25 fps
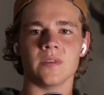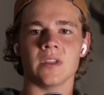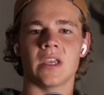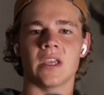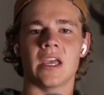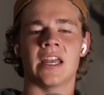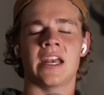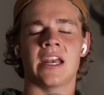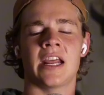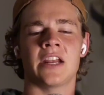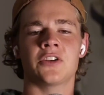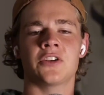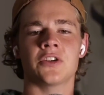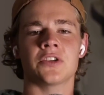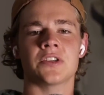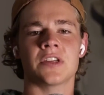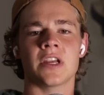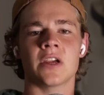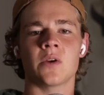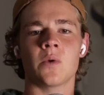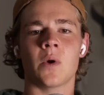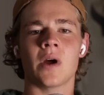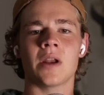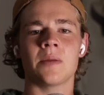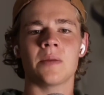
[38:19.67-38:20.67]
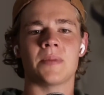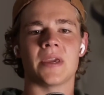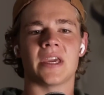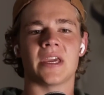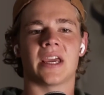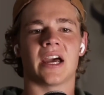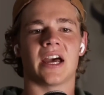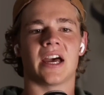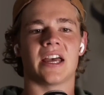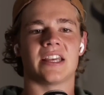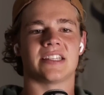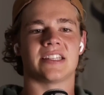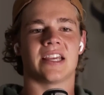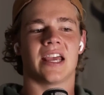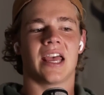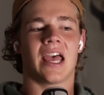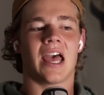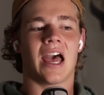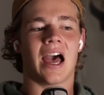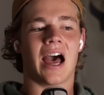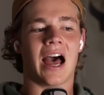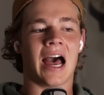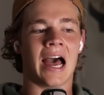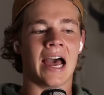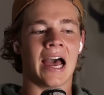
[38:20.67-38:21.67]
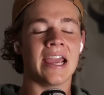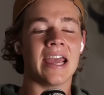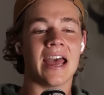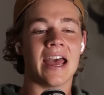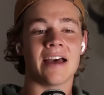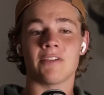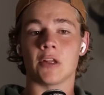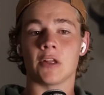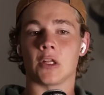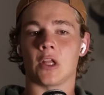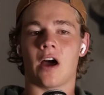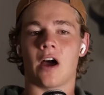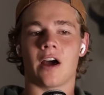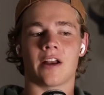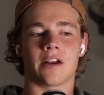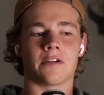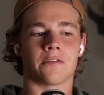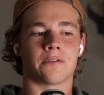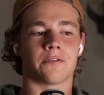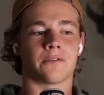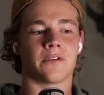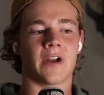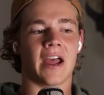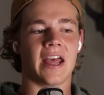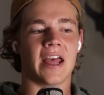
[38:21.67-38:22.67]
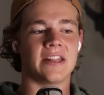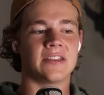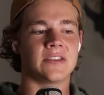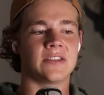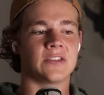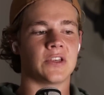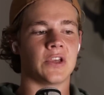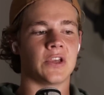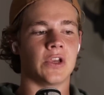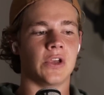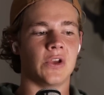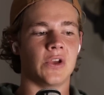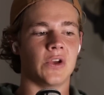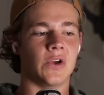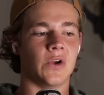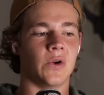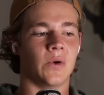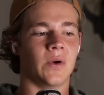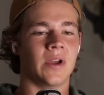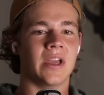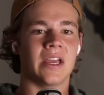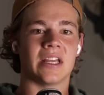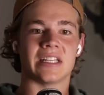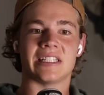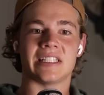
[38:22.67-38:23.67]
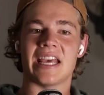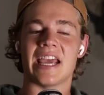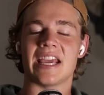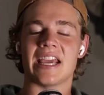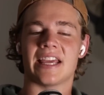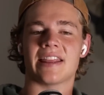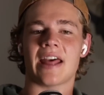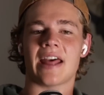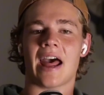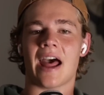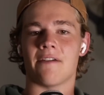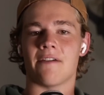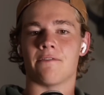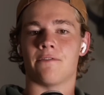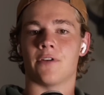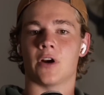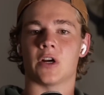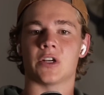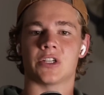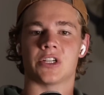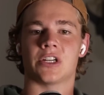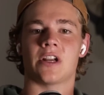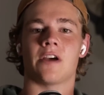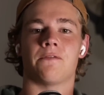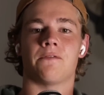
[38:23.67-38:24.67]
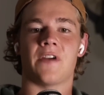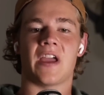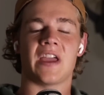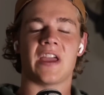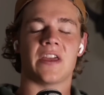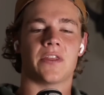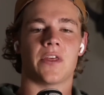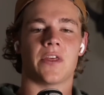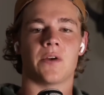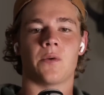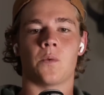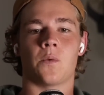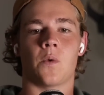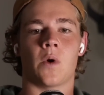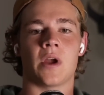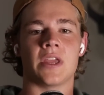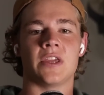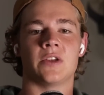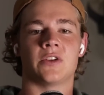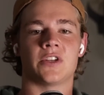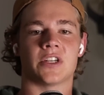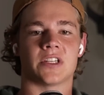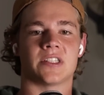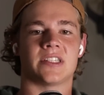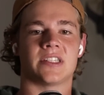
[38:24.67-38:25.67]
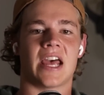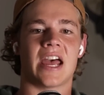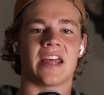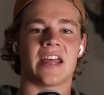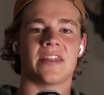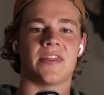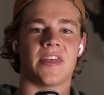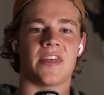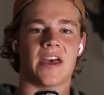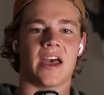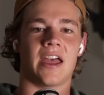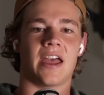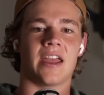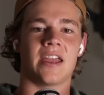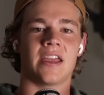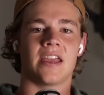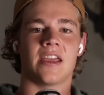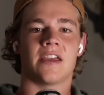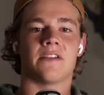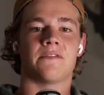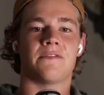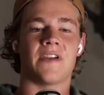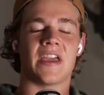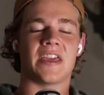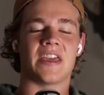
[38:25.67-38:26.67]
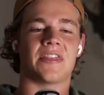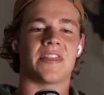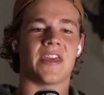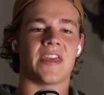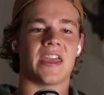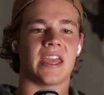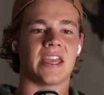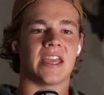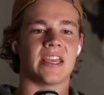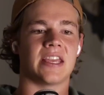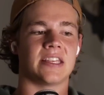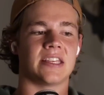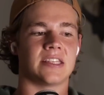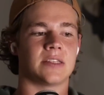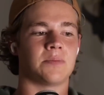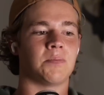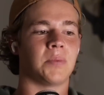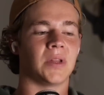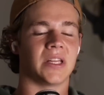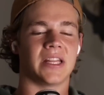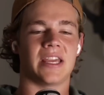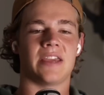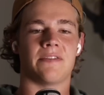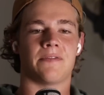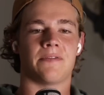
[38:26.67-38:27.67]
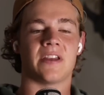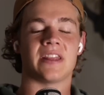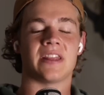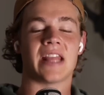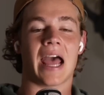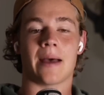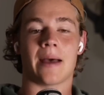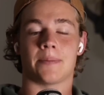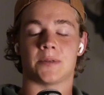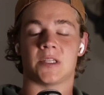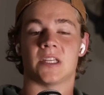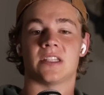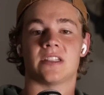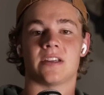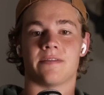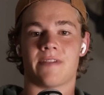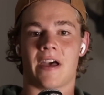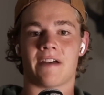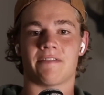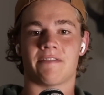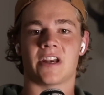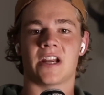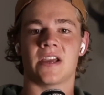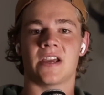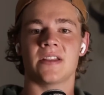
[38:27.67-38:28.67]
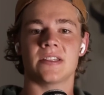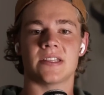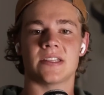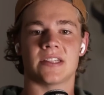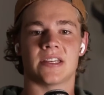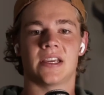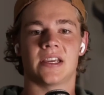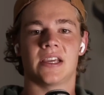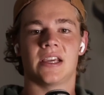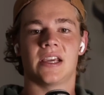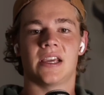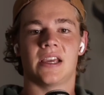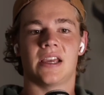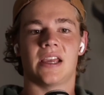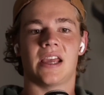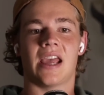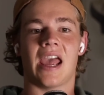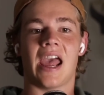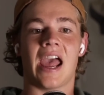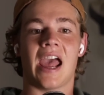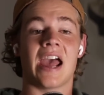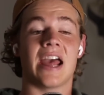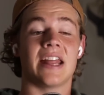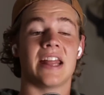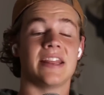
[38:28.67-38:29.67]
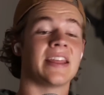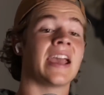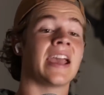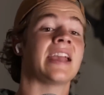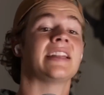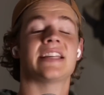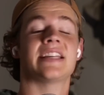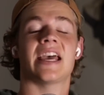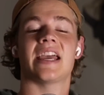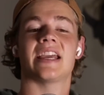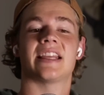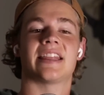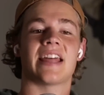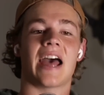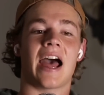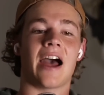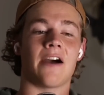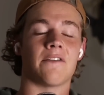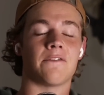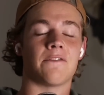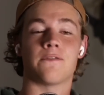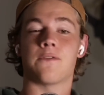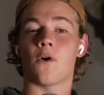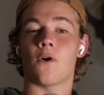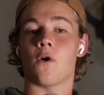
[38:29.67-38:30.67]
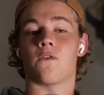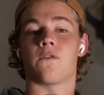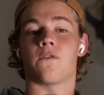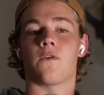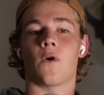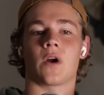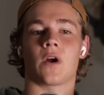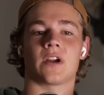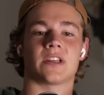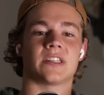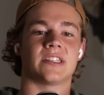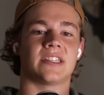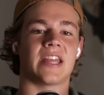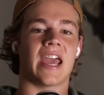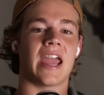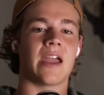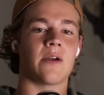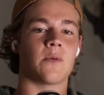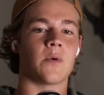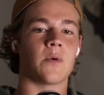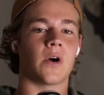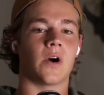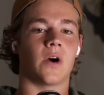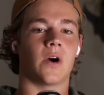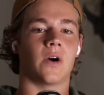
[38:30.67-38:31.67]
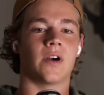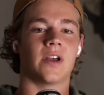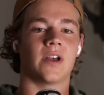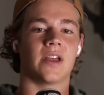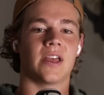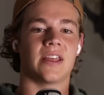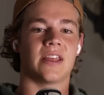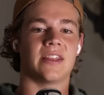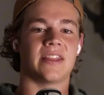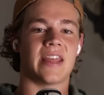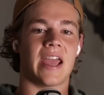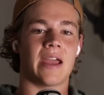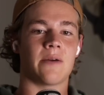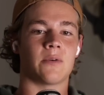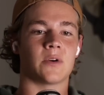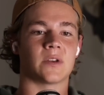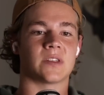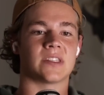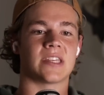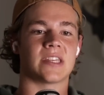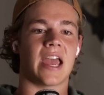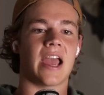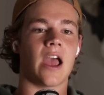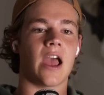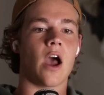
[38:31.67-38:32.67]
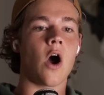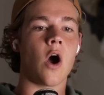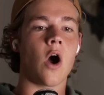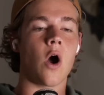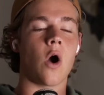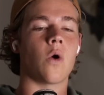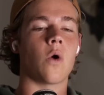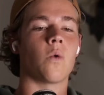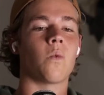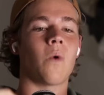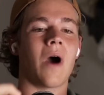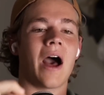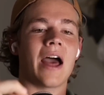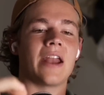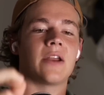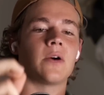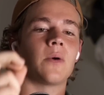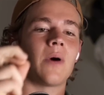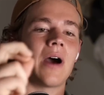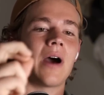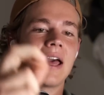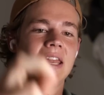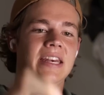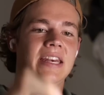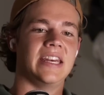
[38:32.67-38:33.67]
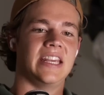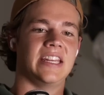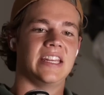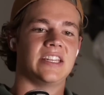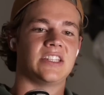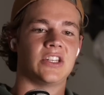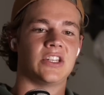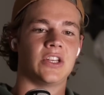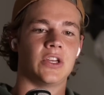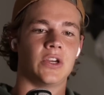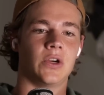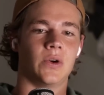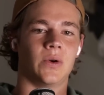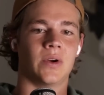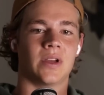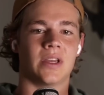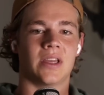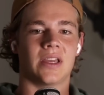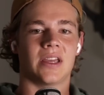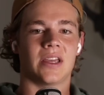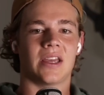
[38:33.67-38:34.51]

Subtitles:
an interesting one, because I have a lot of friends who take that version of faith, that what you just said, the faith is belief in the absence of evidence, and they take that full force. They will say, oh, why do I need to